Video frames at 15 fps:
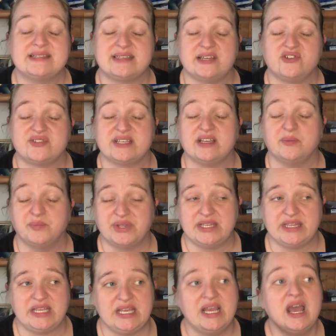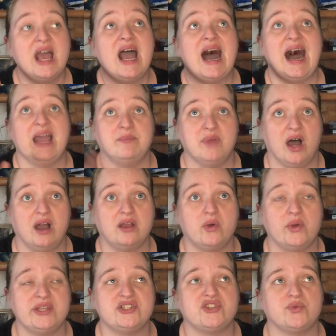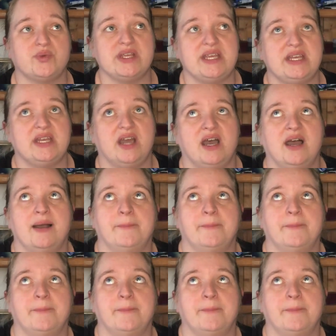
Sanderson completely. I'm not going to read,